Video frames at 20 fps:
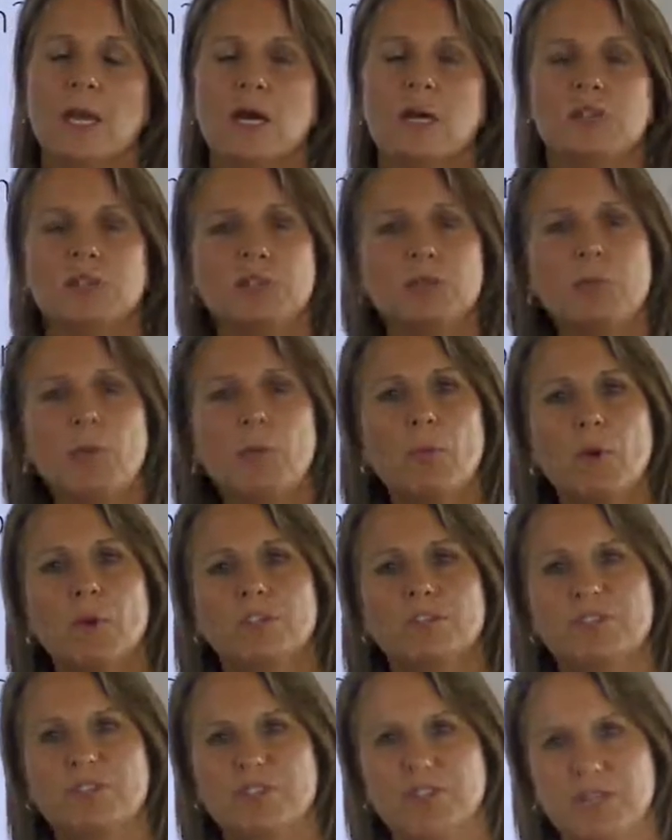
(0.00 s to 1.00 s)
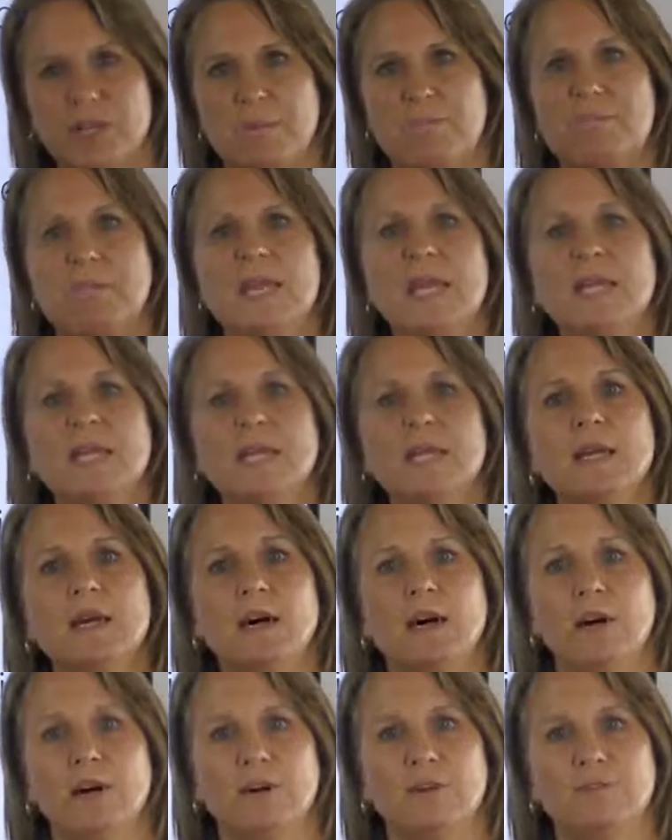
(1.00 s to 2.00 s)
A tumor board is just a meeting
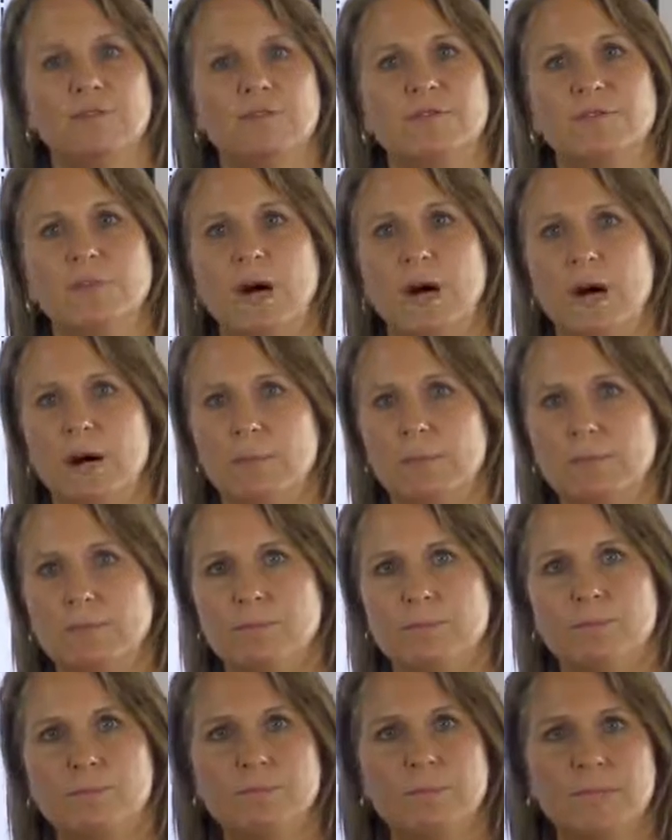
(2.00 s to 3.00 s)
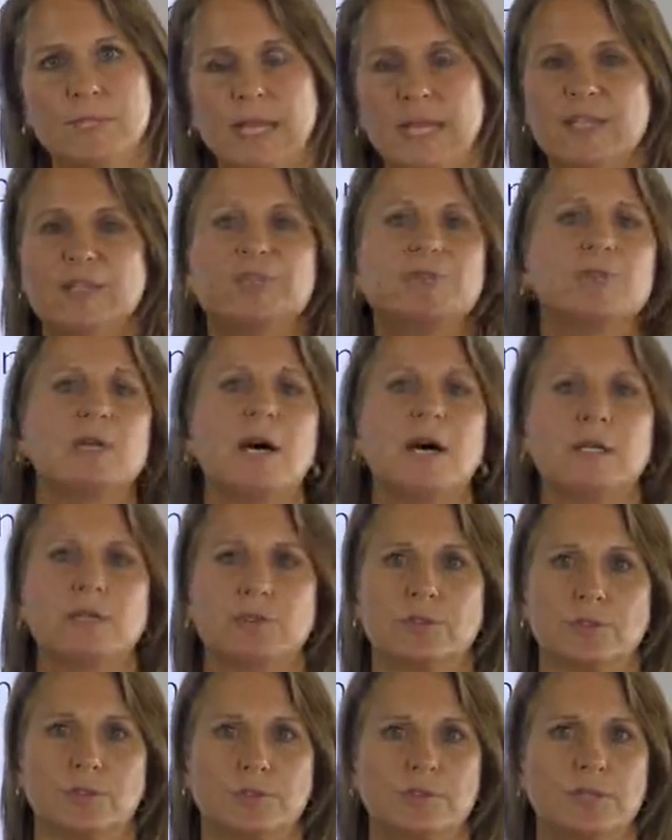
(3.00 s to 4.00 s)
of um, cancer
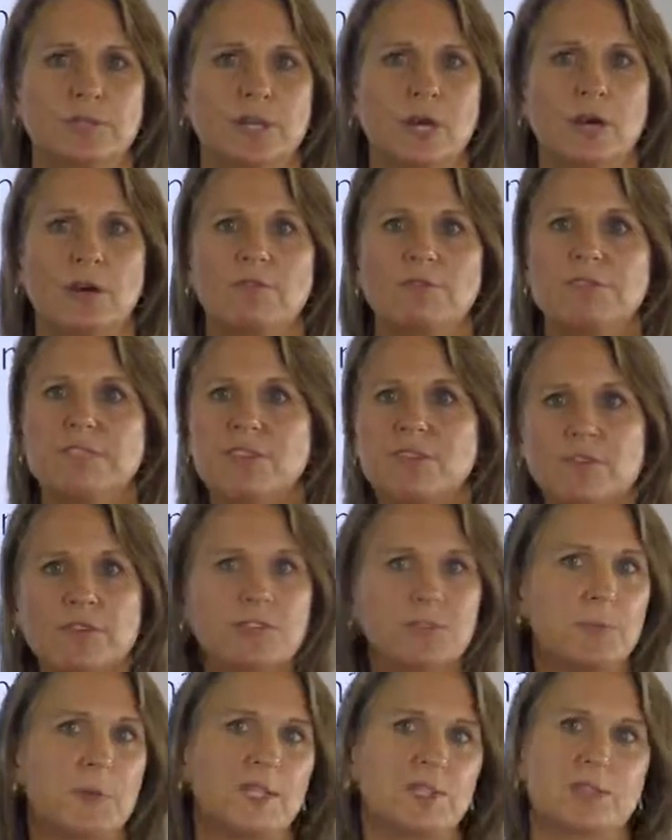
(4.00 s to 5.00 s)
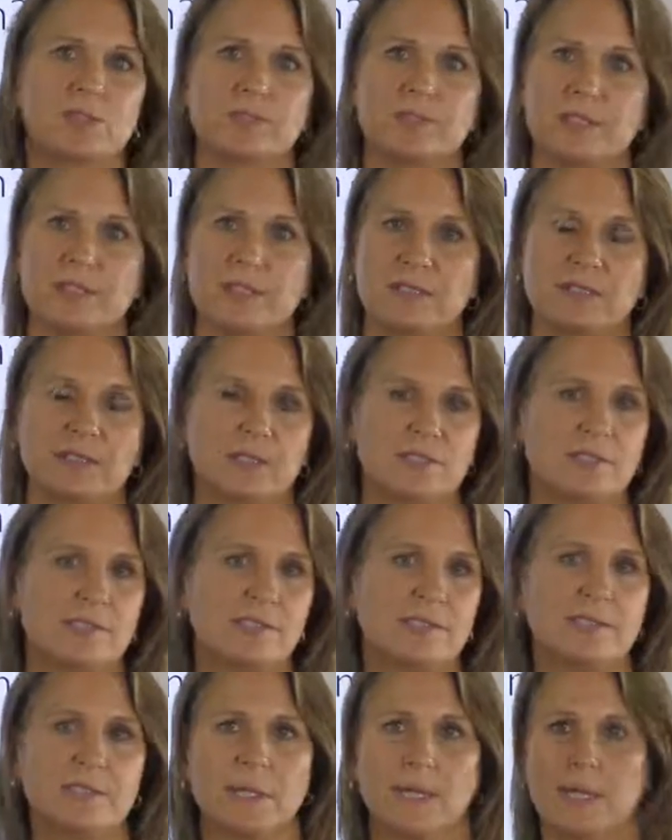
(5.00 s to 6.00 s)
doctors of different specialties, such
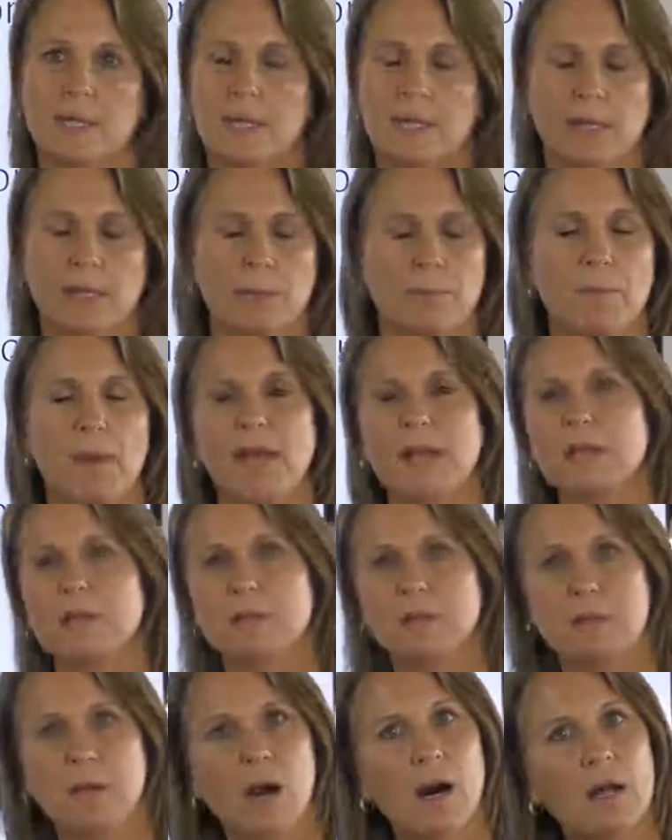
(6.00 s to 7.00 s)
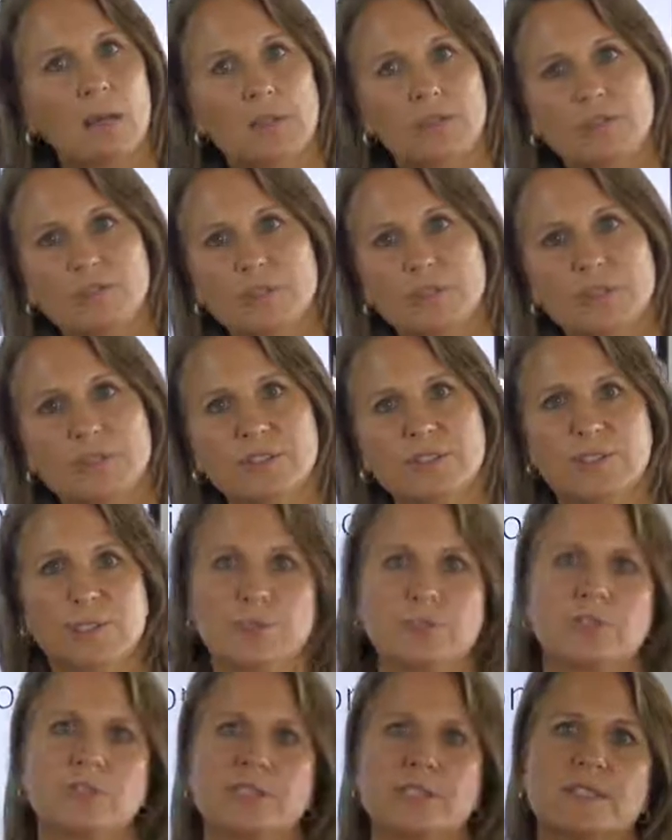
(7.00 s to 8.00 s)
as medical oncologists,
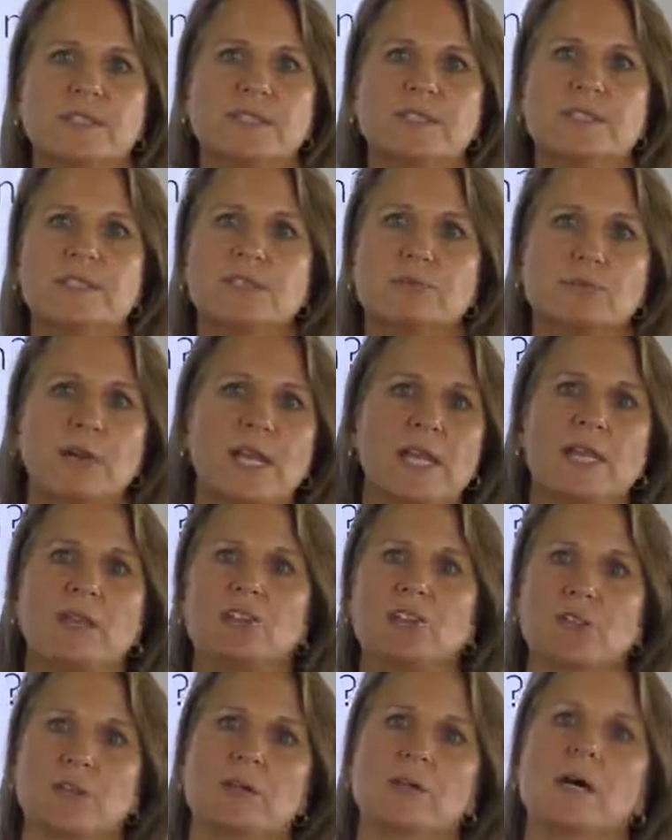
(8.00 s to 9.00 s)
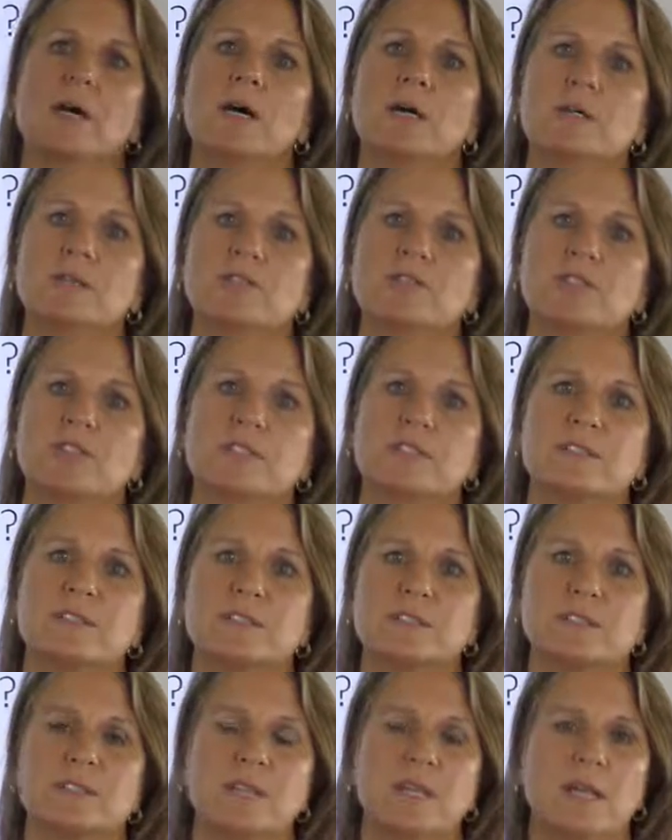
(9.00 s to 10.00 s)
surgeons, radiation
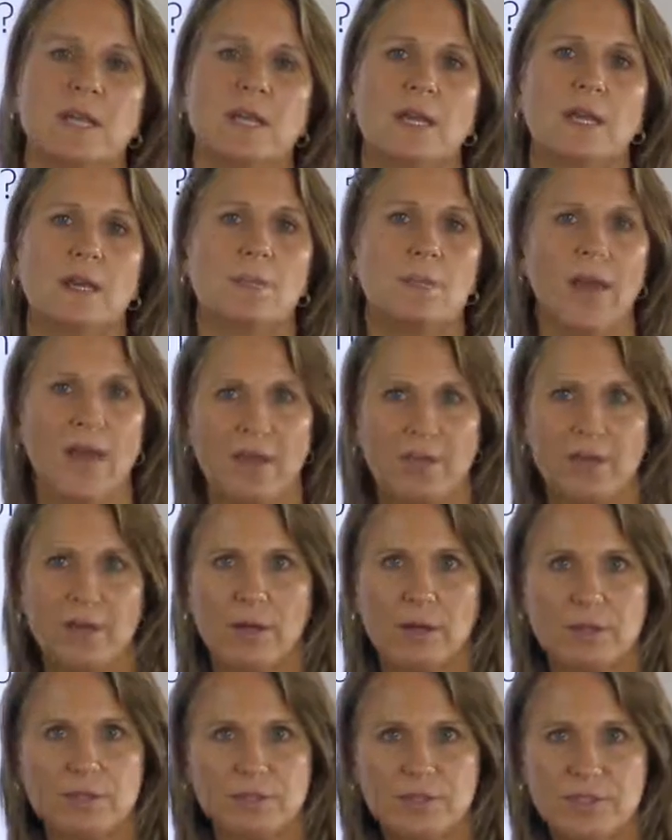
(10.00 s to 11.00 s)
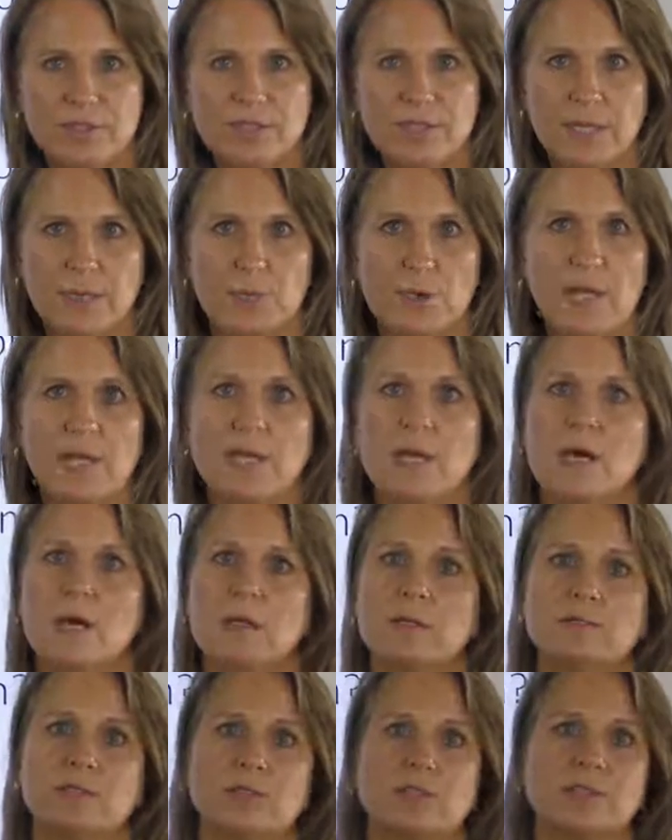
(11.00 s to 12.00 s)
oncologists, pathologists, and
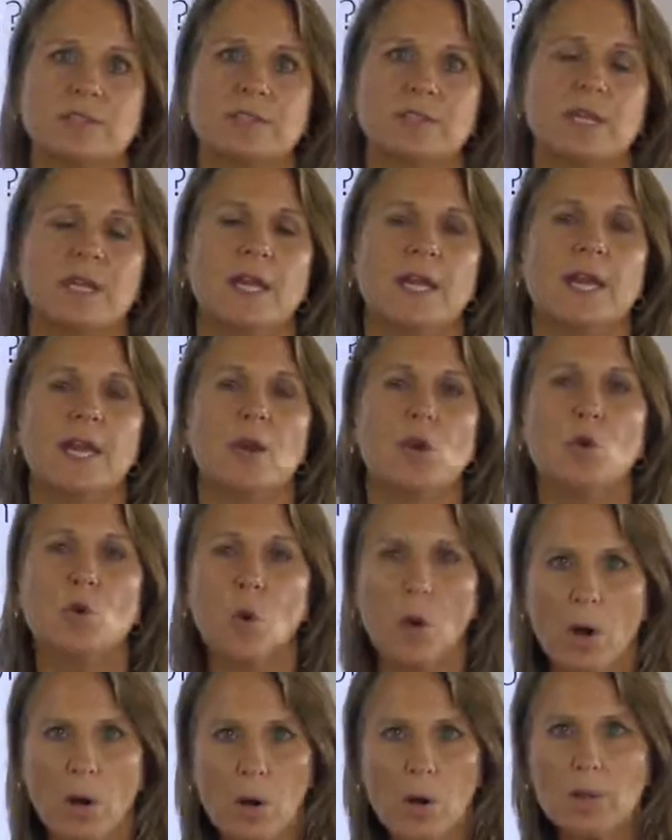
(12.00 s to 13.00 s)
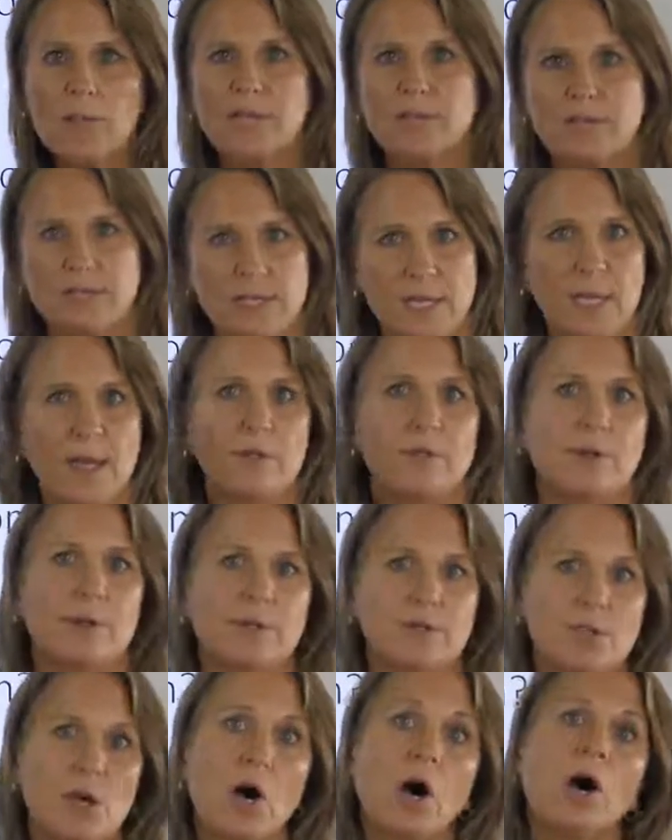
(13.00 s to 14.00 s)
radiologists, who all get together
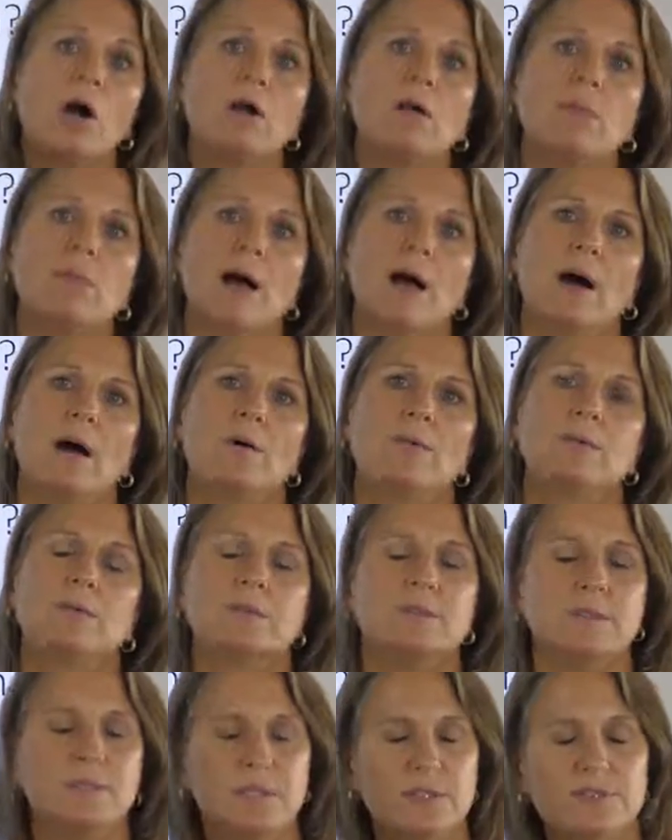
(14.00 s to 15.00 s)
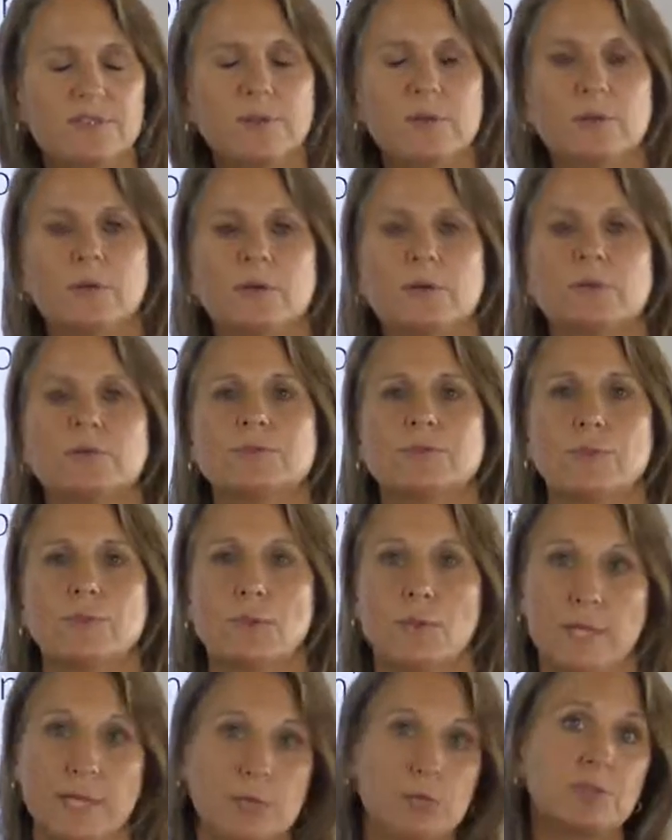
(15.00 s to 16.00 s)
and talk about difficult
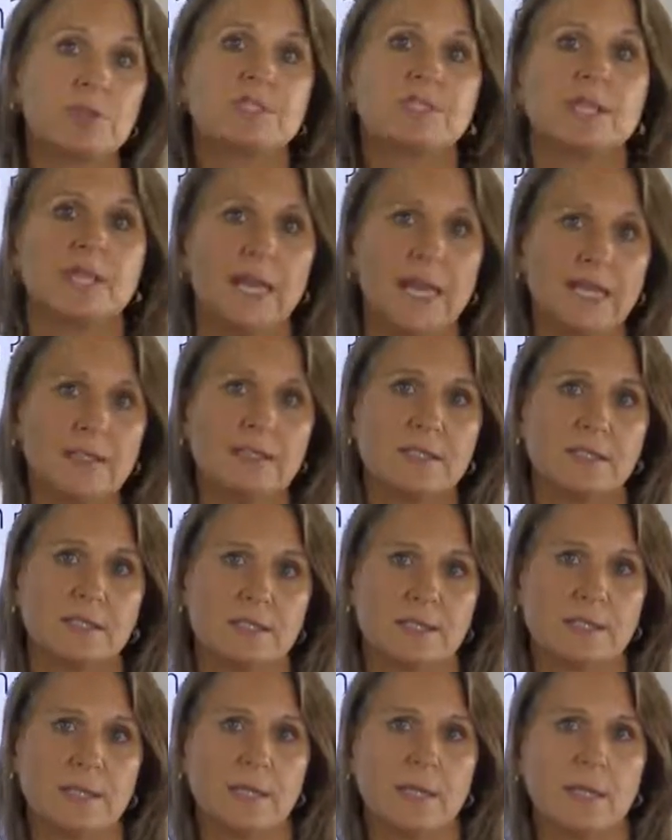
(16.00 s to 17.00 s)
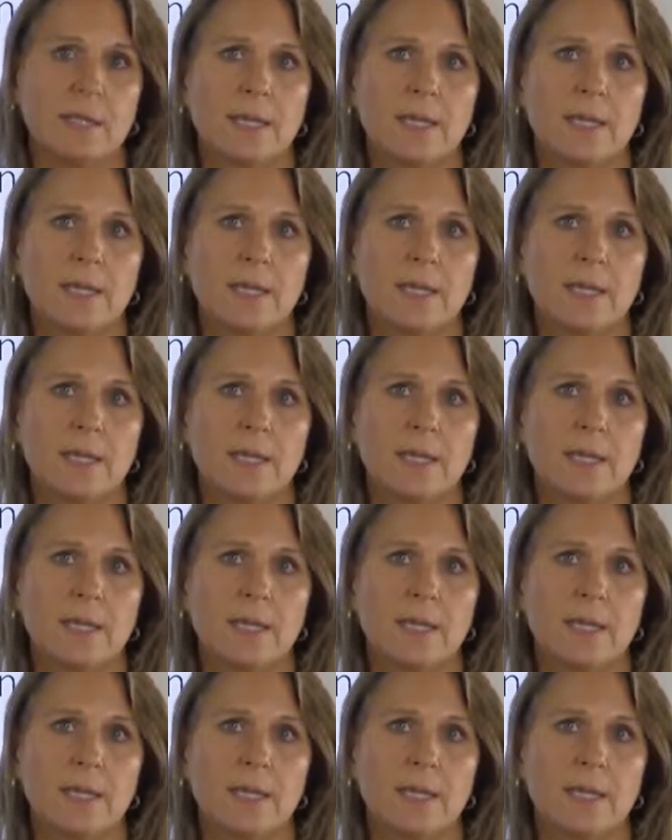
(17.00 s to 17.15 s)
or interesting cases.